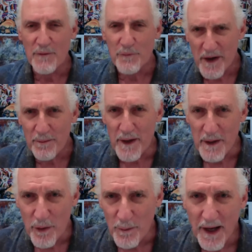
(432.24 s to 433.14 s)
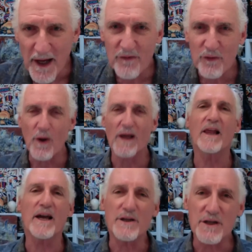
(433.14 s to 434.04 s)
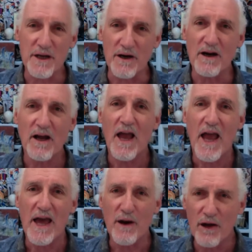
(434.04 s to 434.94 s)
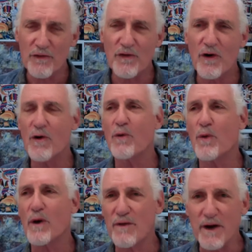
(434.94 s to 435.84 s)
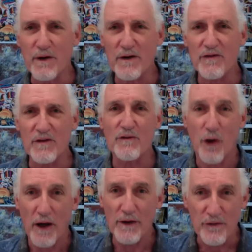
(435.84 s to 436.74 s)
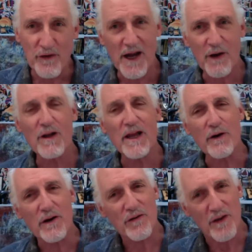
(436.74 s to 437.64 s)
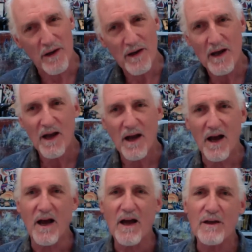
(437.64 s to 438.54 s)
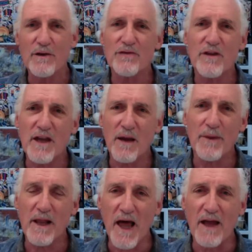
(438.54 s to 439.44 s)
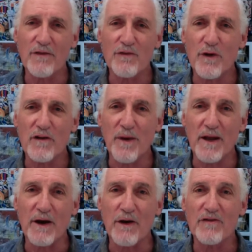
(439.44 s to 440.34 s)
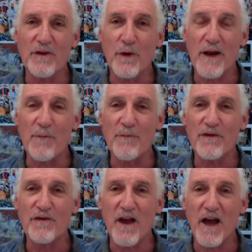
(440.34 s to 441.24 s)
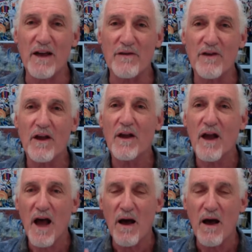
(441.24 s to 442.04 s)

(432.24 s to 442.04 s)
John Frickman, who passed away last year, and also one of Erickson's daughters, Carol Erickson, used to tell me a lot of stories about Erickson would emphasize